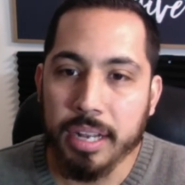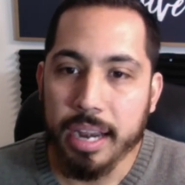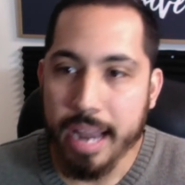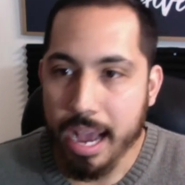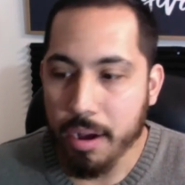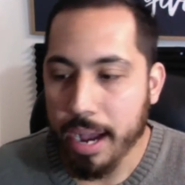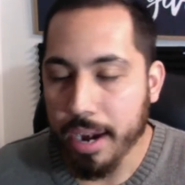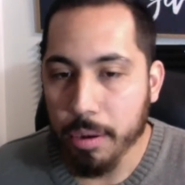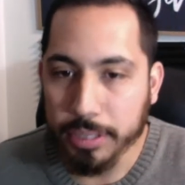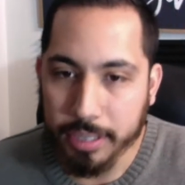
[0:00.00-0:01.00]
Now, I
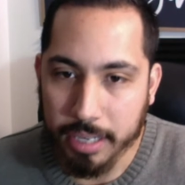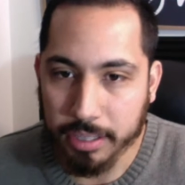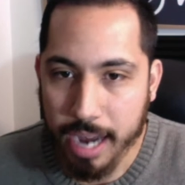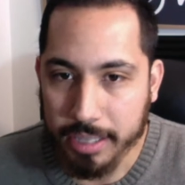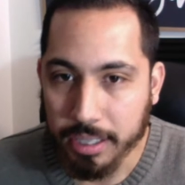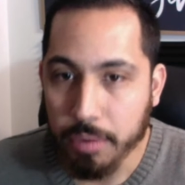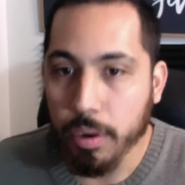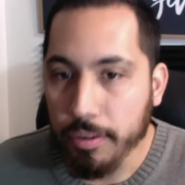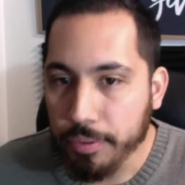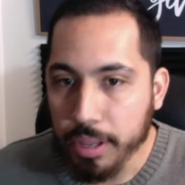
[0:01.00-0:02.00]
know what you guys are asking. Well,
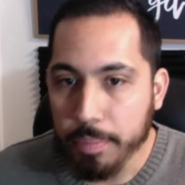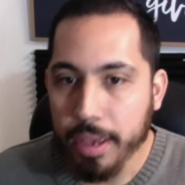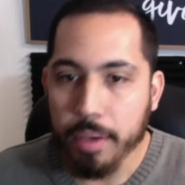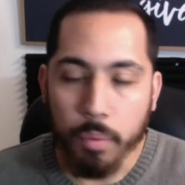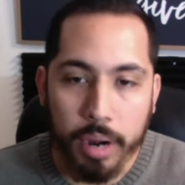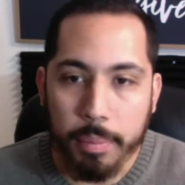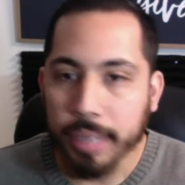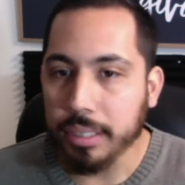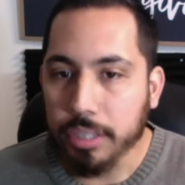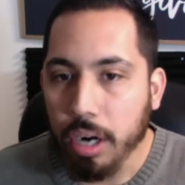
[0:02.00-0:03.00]
Felipe, what about
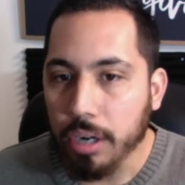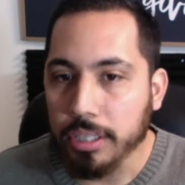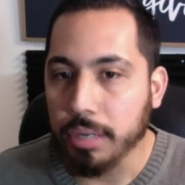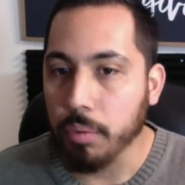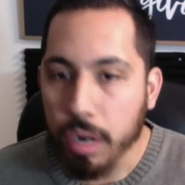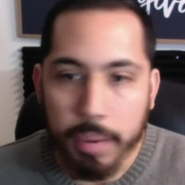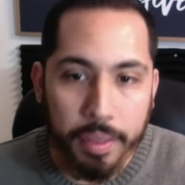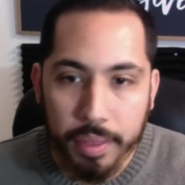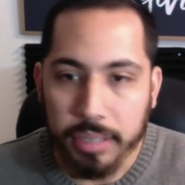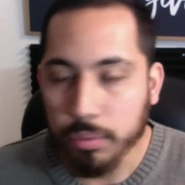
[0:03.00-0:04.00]
the charging? What about
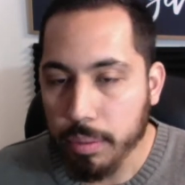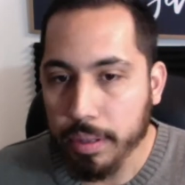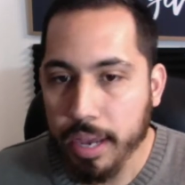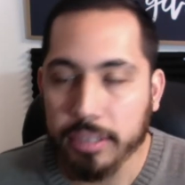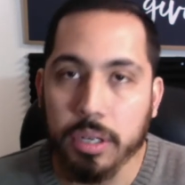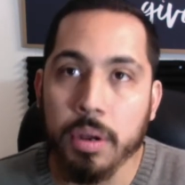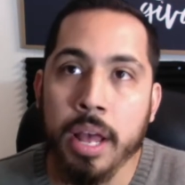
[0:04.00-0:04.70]
this? What about that? So